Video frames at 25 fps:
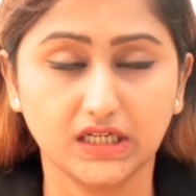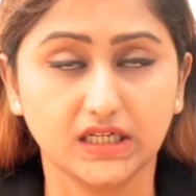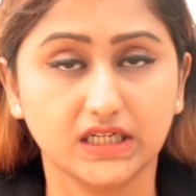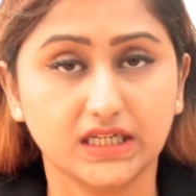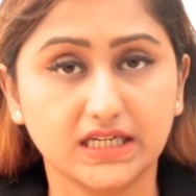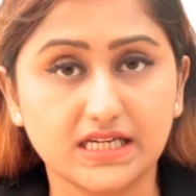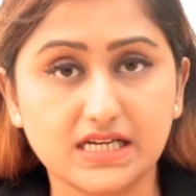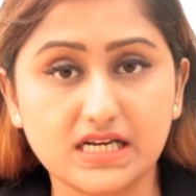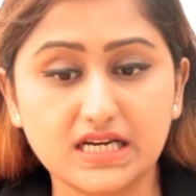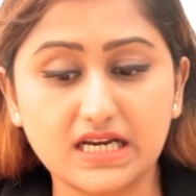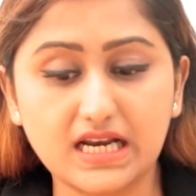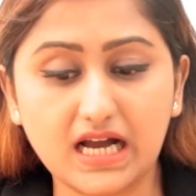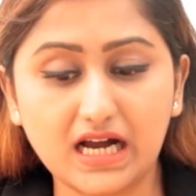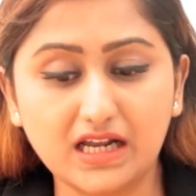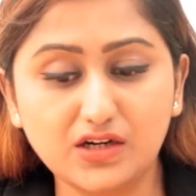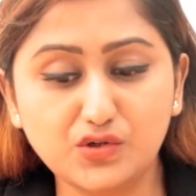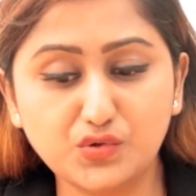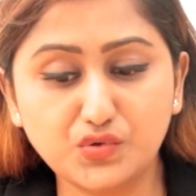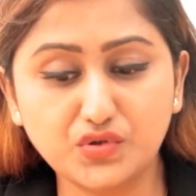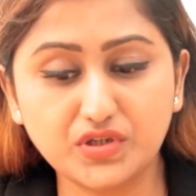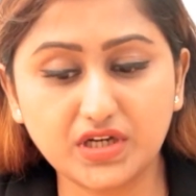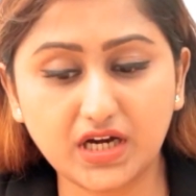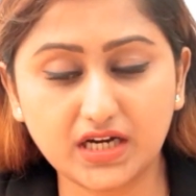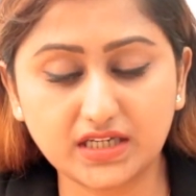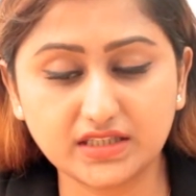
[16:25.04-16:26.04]
In
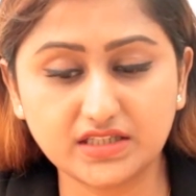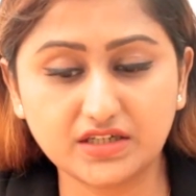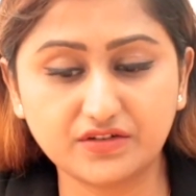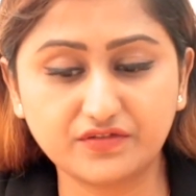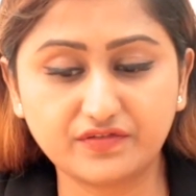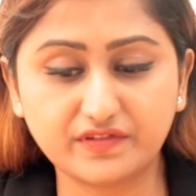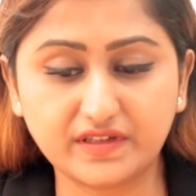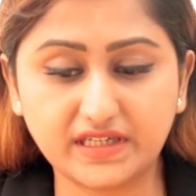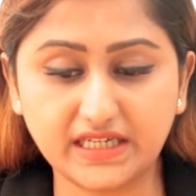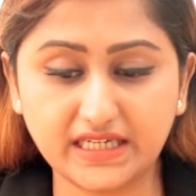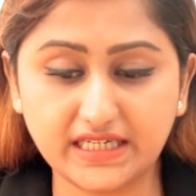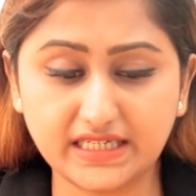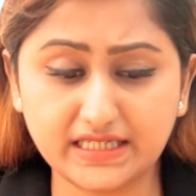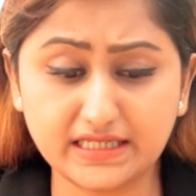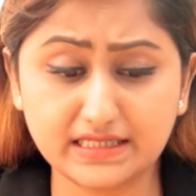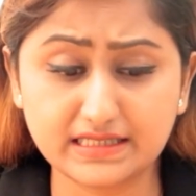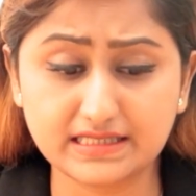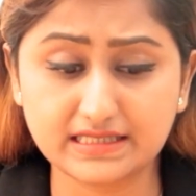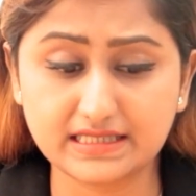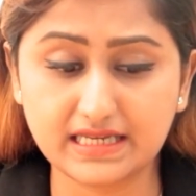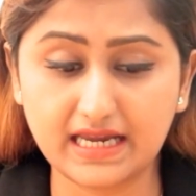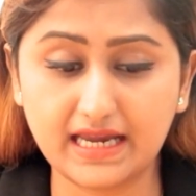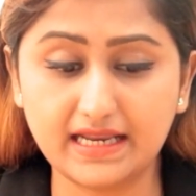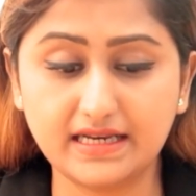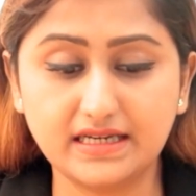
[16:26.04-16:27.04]
Lalu Yadav
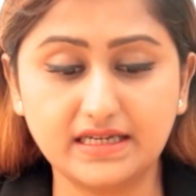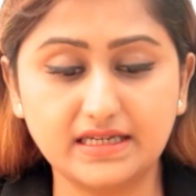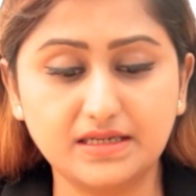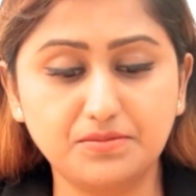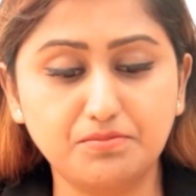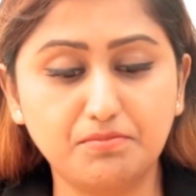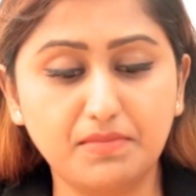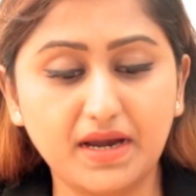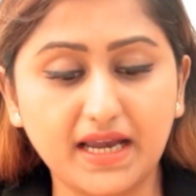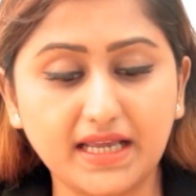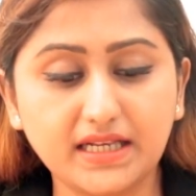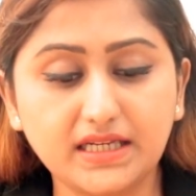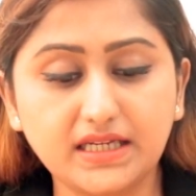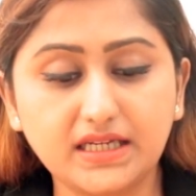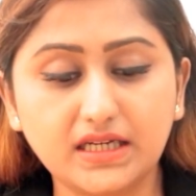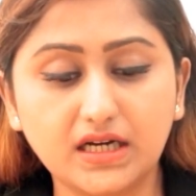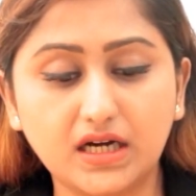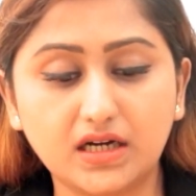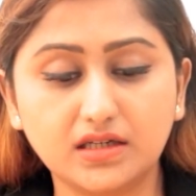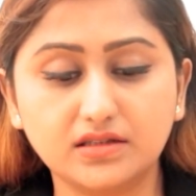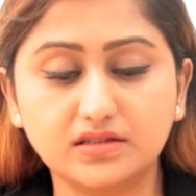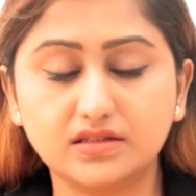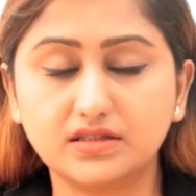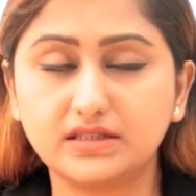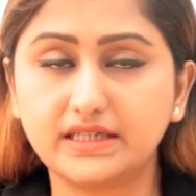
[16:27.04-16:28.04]
case and in many
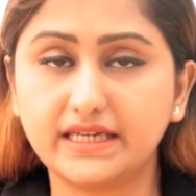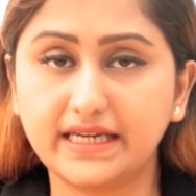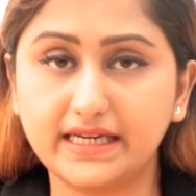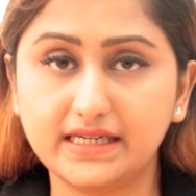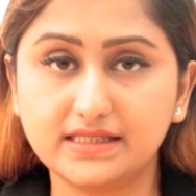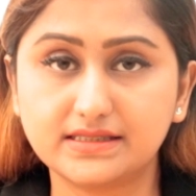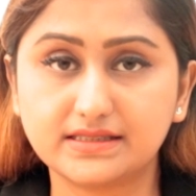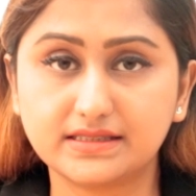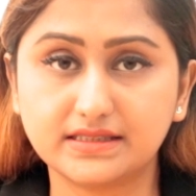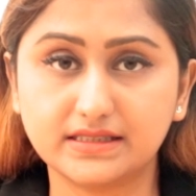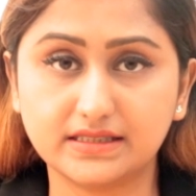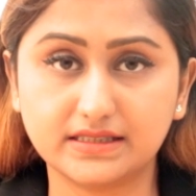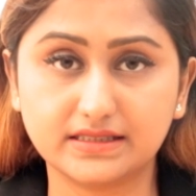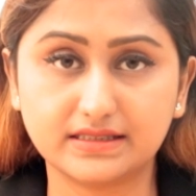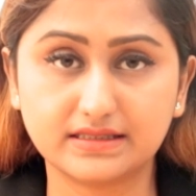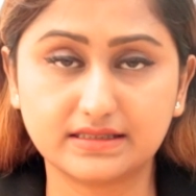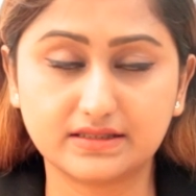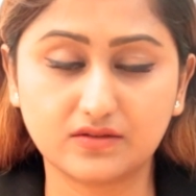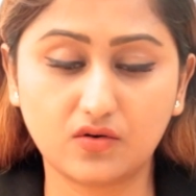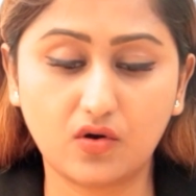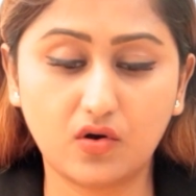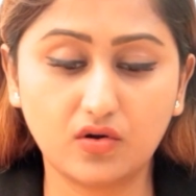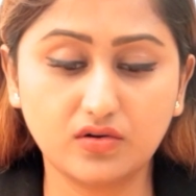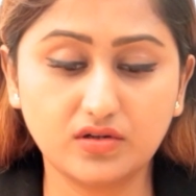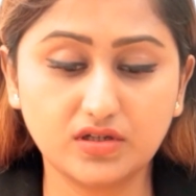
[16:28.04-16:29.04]
other cases,
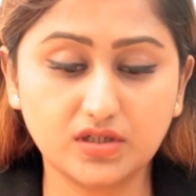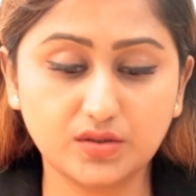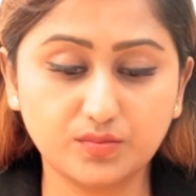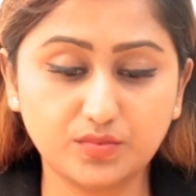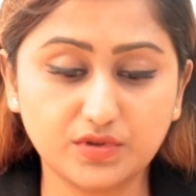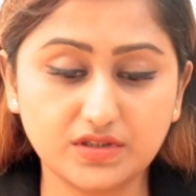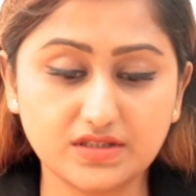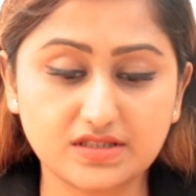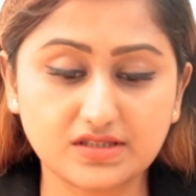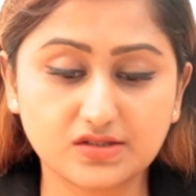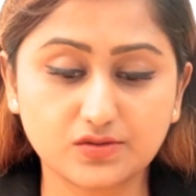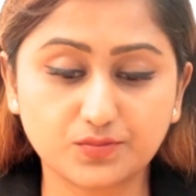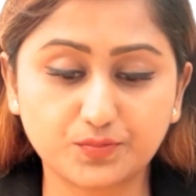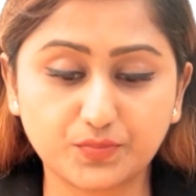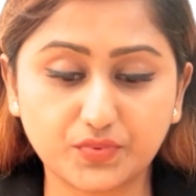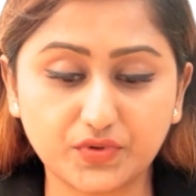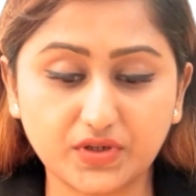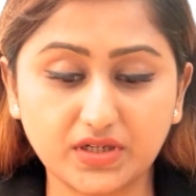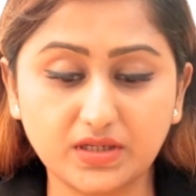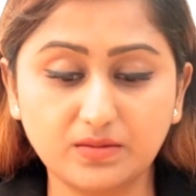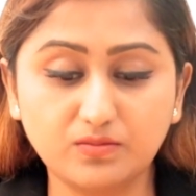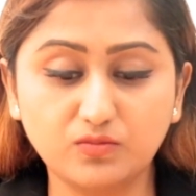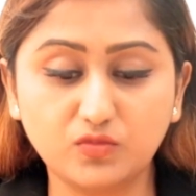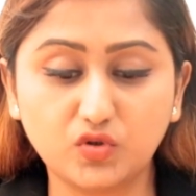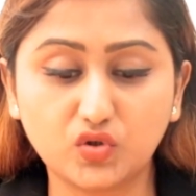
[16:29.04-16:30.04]
Honorable
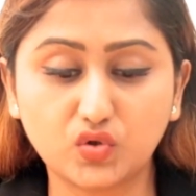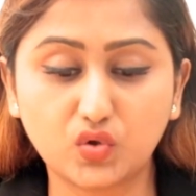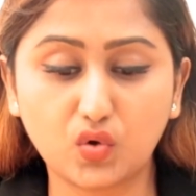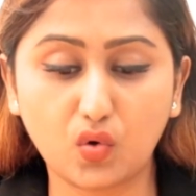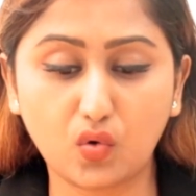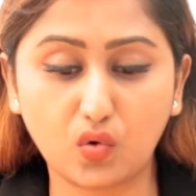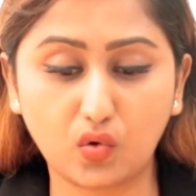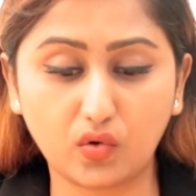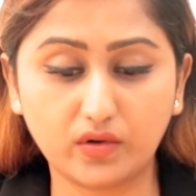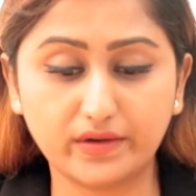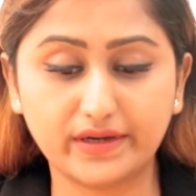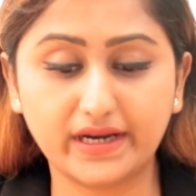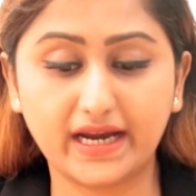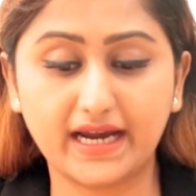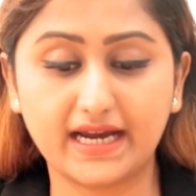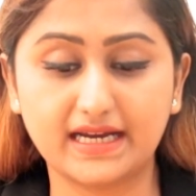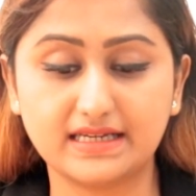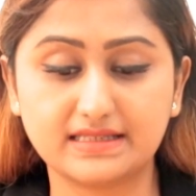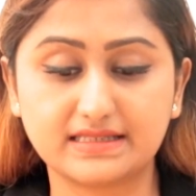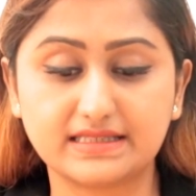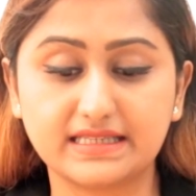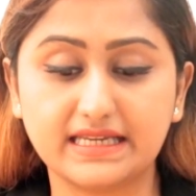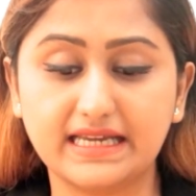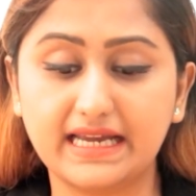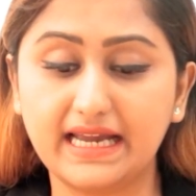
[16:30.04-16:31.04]
Supreme Court
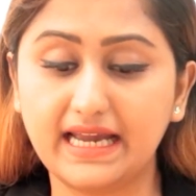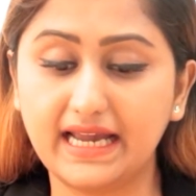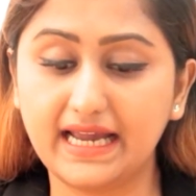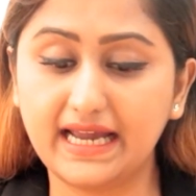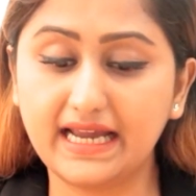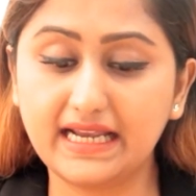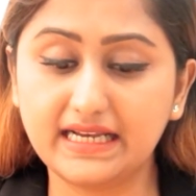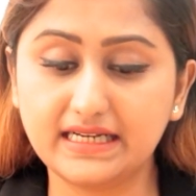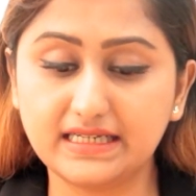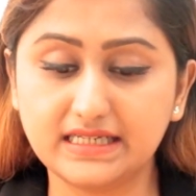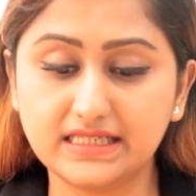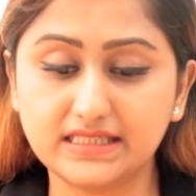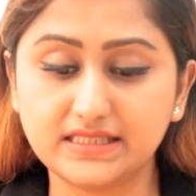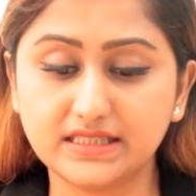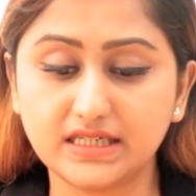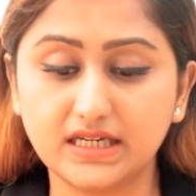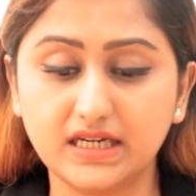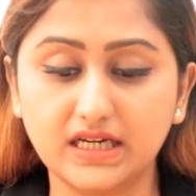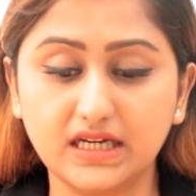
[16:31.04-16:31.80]
has held